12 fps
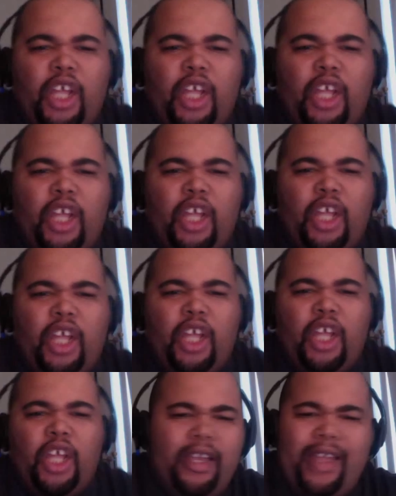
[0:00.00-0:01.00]
I'll
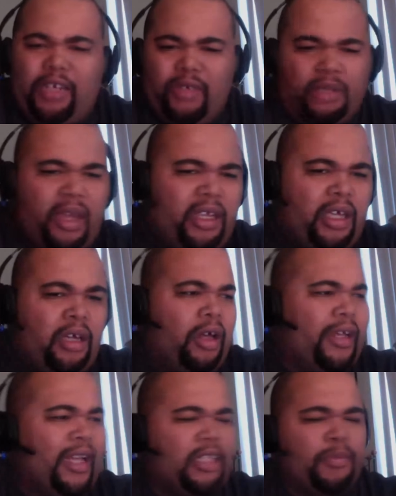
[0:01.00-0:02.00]
catch WrestleMania,
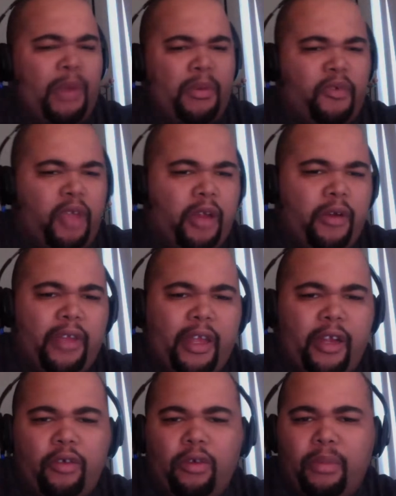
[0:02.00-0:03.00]
I'll catch a pay-per-view here and there,